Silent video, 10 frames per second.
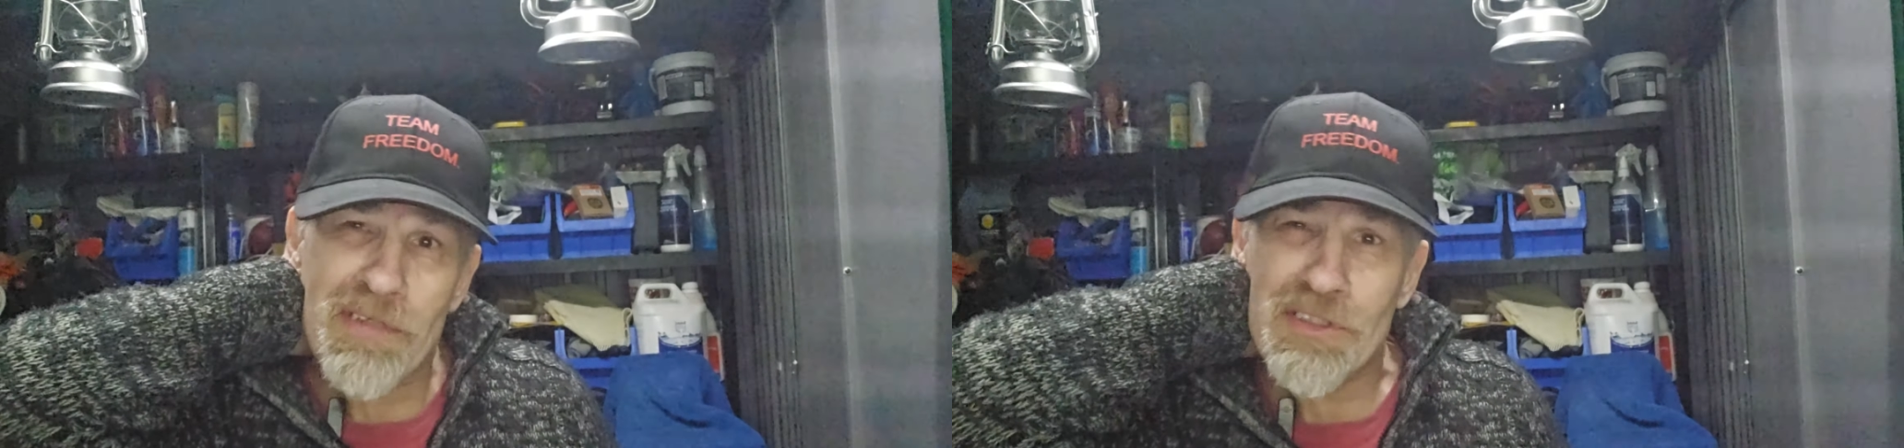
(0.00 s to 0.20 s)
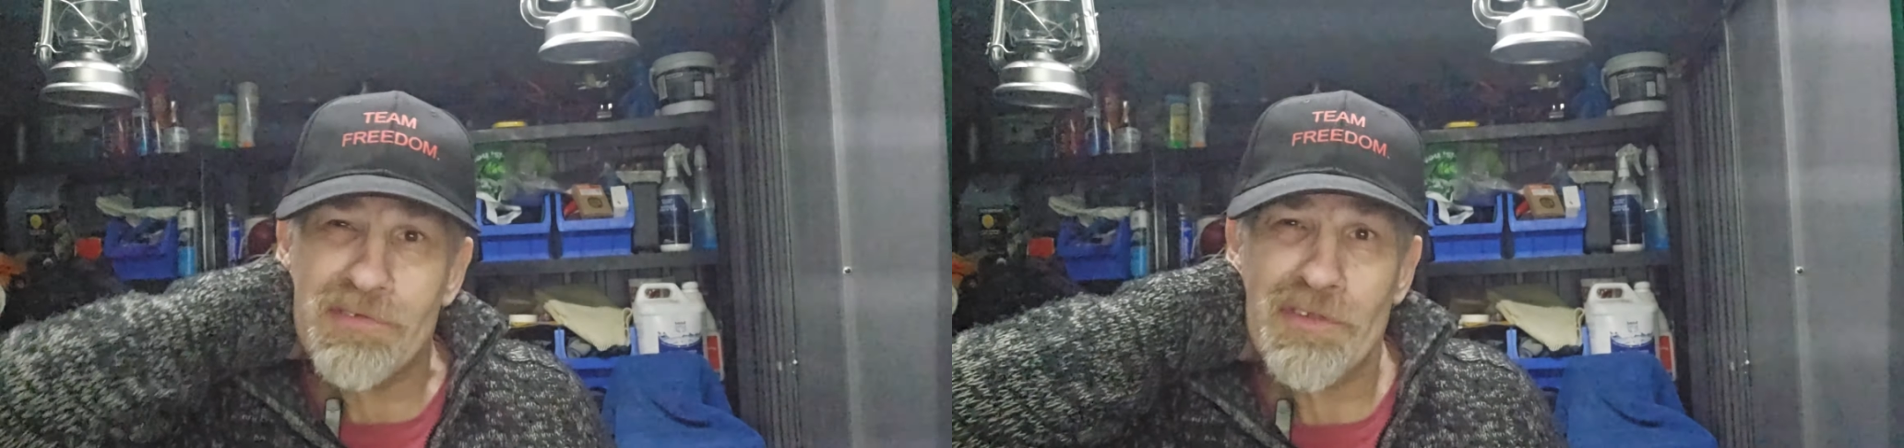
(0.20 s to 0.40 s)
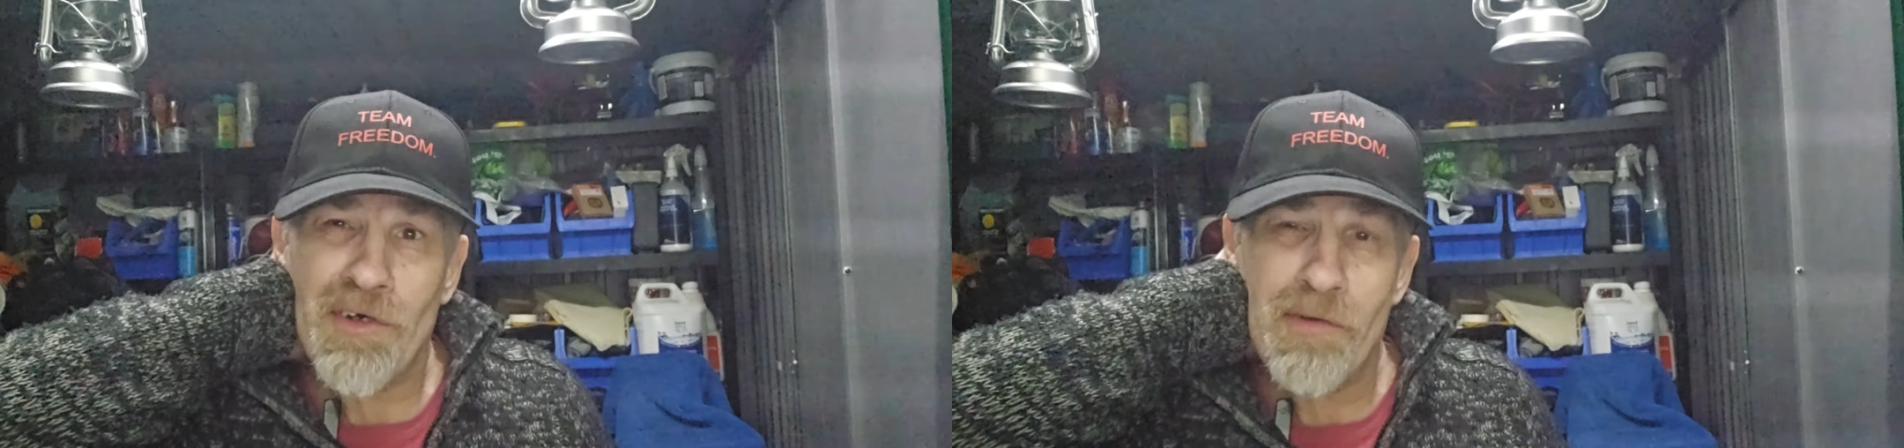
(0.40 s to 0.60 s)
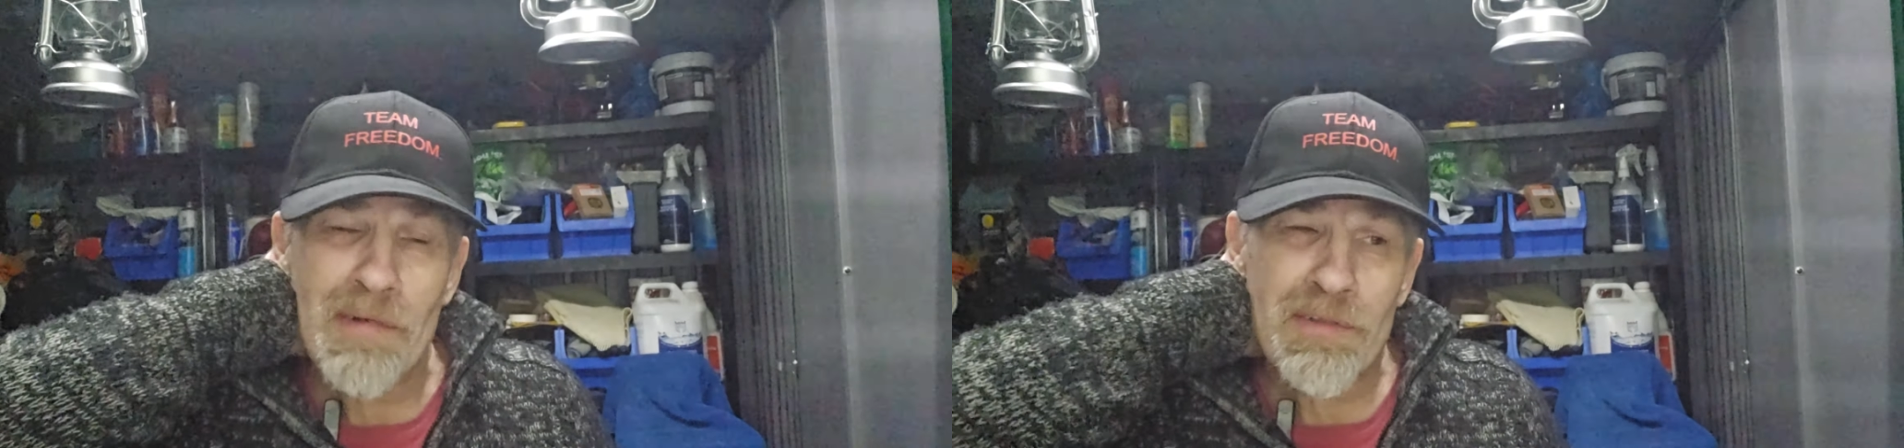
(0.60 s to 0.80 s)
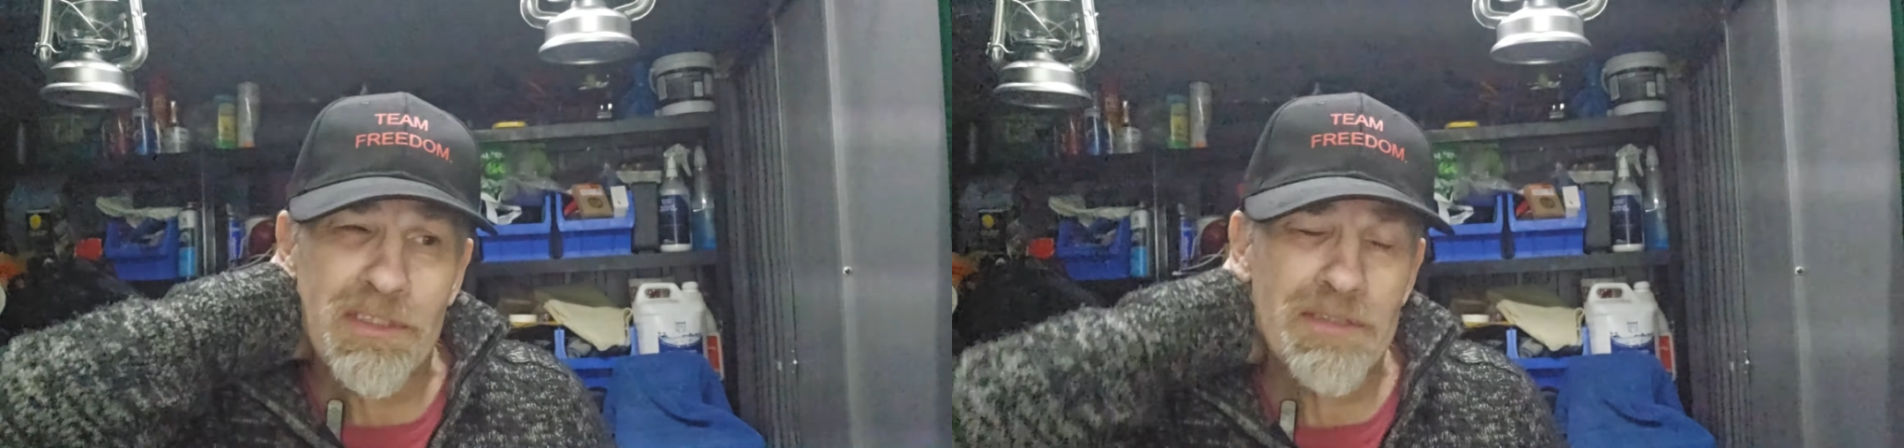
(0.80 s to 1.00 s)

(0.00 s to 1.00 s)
I actually forgot about